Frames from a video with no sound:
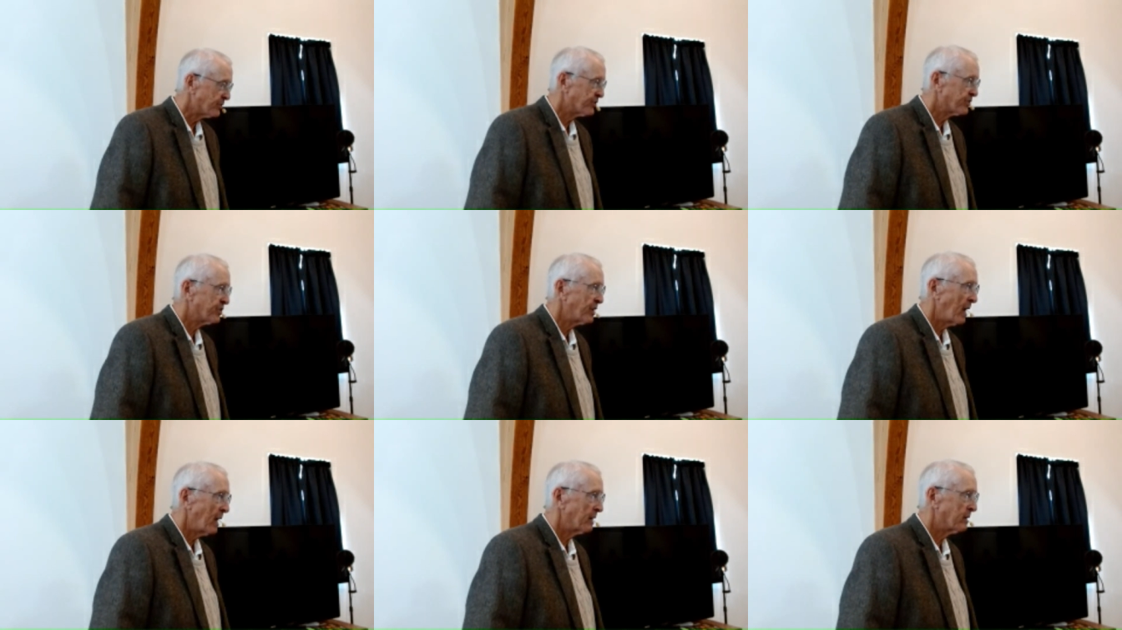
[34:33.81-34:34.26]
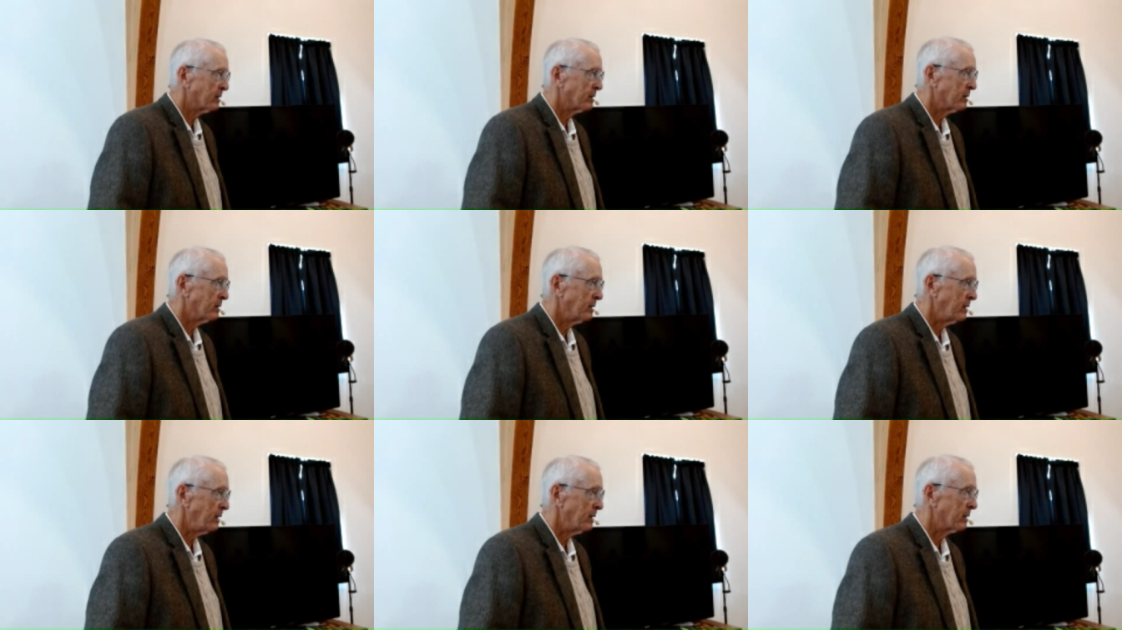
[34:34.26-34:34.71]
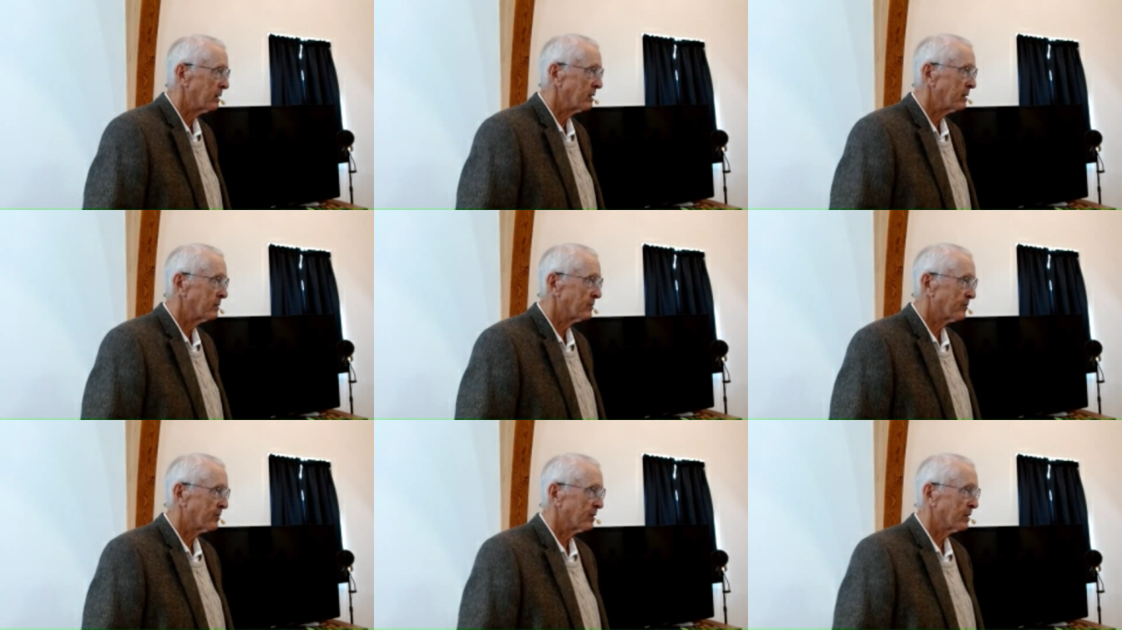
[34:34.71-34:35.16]
Santa kneeling
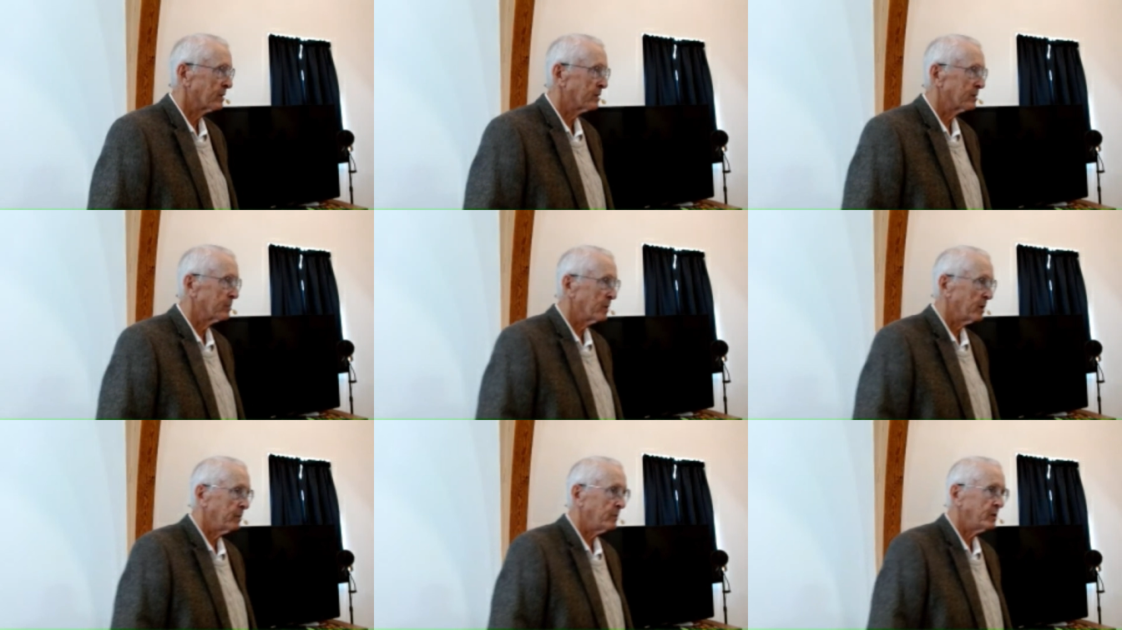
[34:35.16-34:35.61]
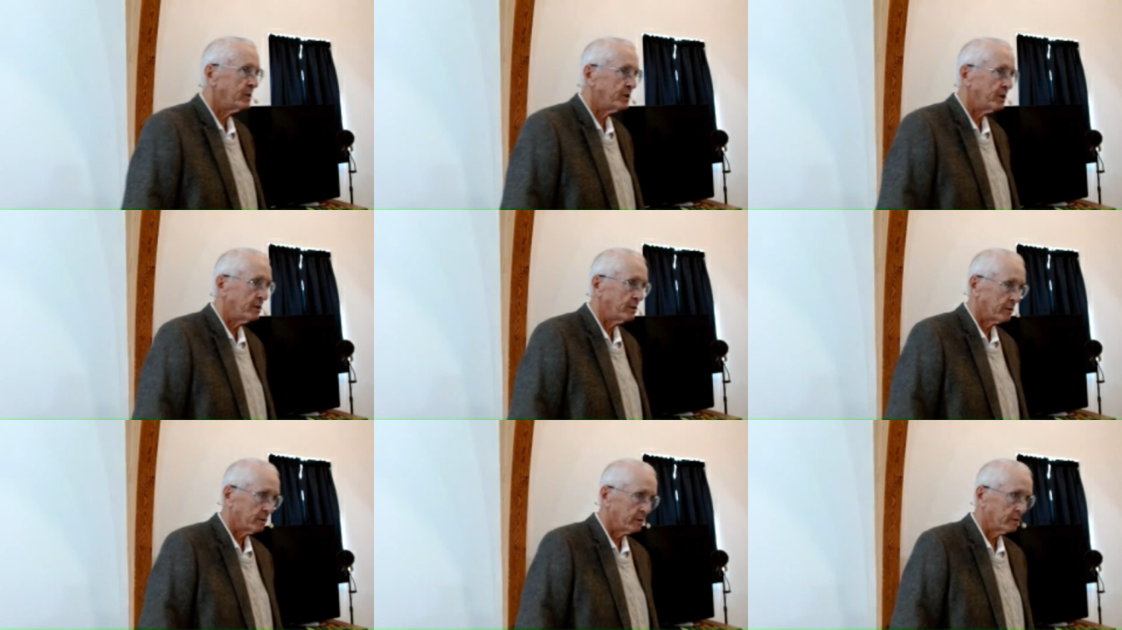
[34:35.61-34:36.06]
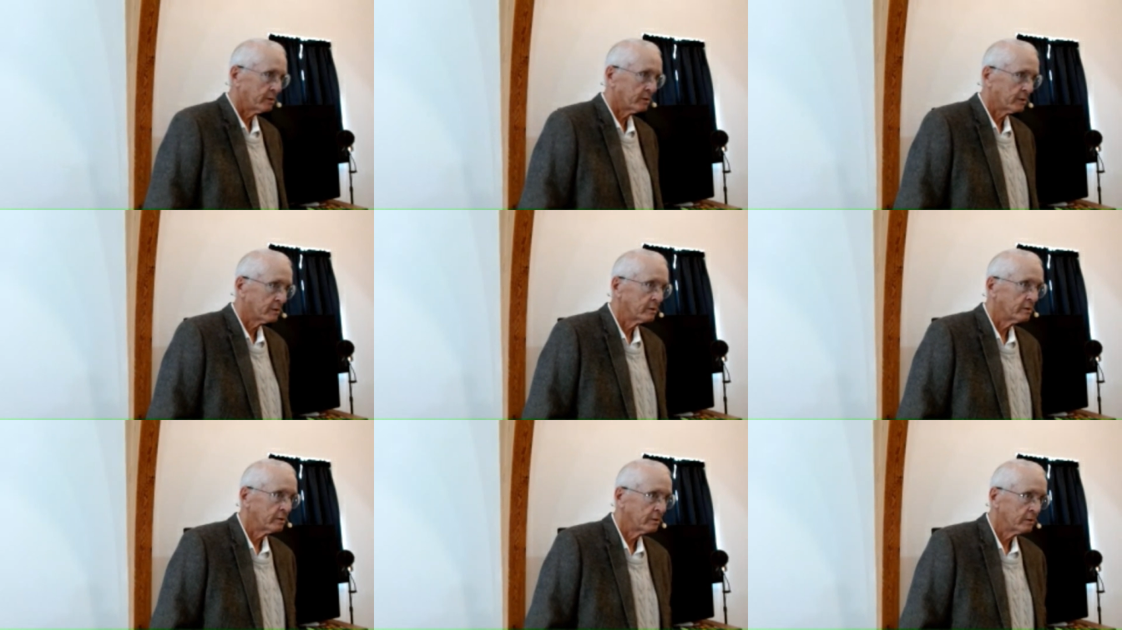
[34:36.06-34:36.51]
in front of the baby Jesus.